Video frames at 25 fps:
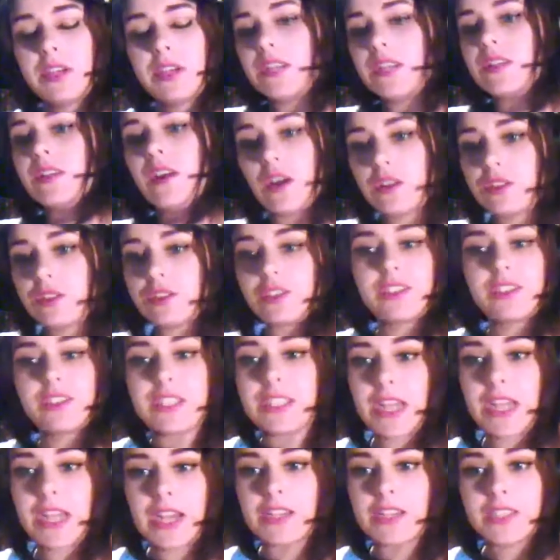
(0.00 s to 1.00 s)
in on the
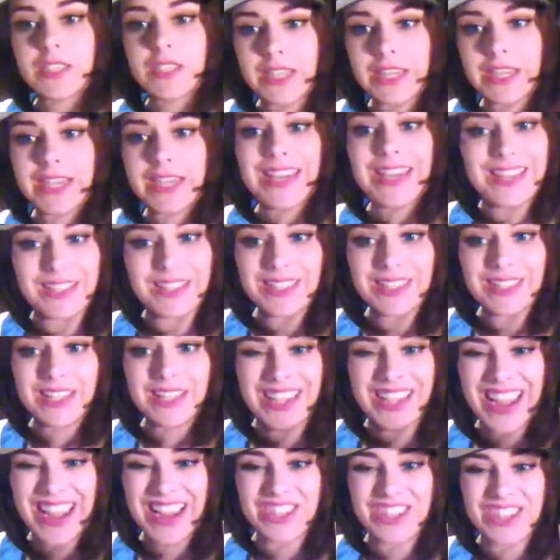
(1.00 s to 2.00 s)
stage, like
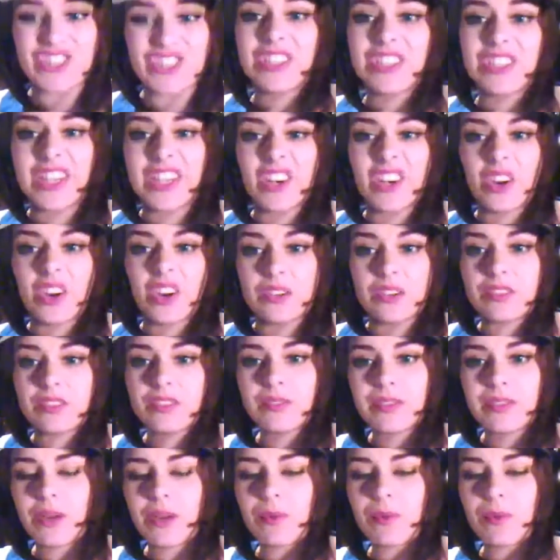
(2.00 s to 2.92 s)
actually get hurt.